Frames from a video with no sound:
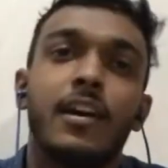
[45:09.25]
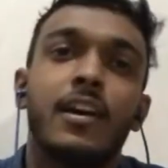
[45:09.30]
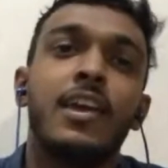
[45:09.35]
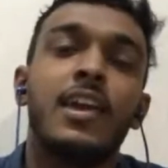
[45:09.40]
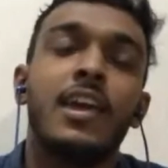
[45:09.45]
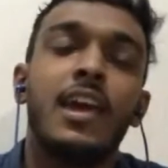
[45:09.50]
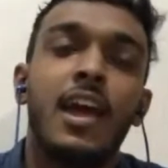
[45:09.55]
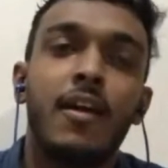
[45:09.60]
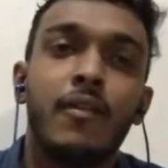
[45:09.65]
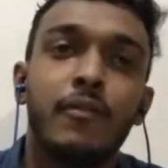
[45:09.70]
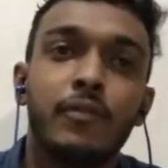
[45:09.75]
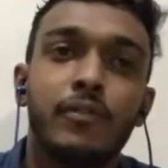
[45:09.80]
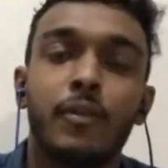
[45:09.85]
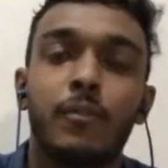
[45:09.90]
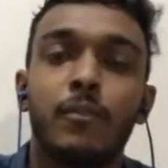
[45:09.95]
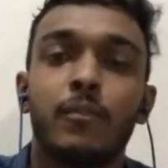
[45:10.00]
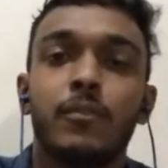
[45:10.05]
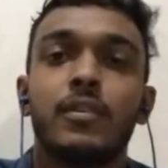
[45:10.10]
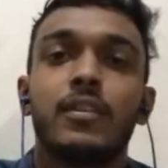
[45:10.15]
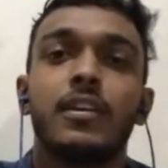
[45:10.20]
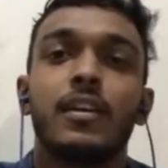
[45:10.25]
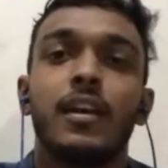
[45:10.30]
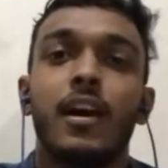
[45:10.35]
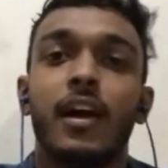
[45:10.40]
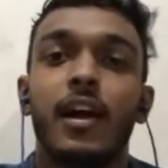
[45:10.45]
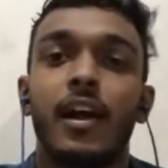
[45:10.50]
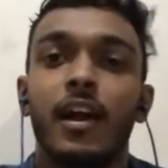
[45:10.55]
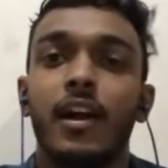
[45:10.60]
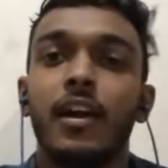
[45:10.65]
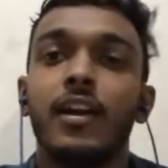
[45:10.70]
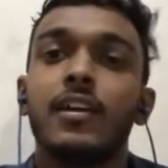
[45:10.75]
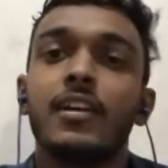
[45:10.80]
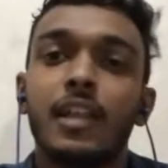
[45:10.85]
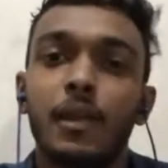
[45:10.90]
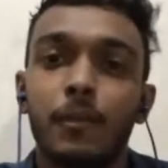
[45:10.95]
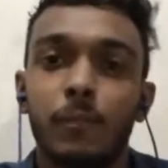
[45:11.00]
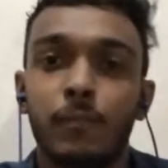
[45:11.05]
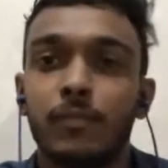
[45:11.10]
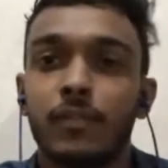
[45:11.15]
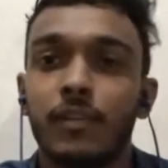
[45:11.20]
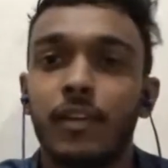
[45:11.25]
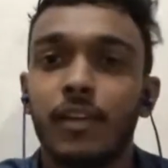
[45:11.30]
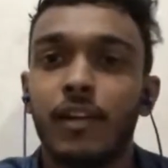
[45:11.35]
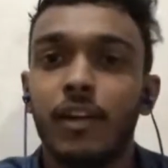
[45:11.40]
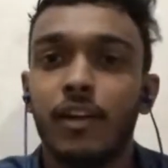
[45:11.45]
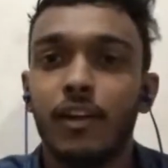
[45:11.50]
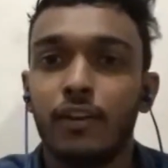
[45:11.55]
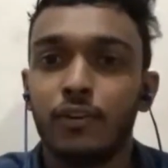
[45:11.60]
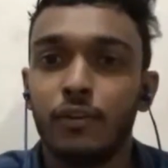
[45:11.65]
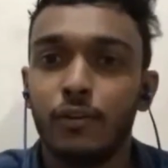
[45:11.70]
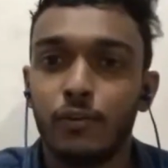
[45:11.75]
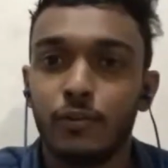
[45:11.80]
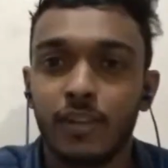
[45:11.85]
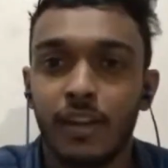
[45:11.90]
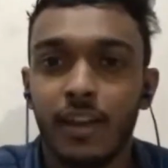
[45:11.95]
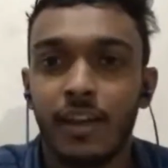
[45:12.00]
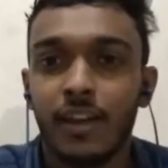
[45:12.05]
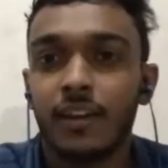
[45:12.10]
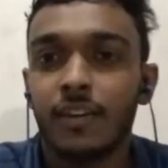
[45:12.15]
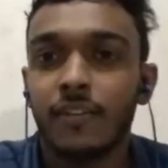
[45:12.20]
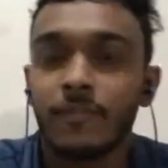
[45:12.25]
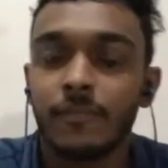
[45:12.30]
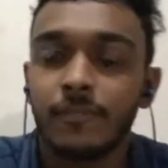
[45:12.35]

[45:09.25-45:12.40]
he have some tips to share.